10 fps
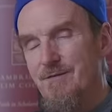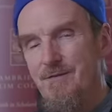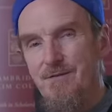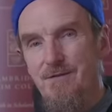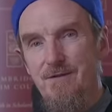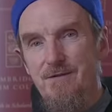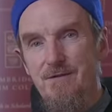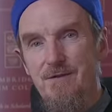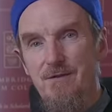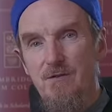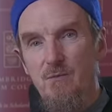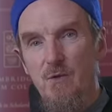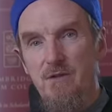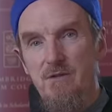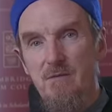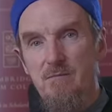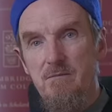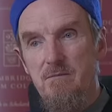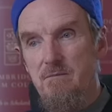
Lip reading: in the United Kingdom went up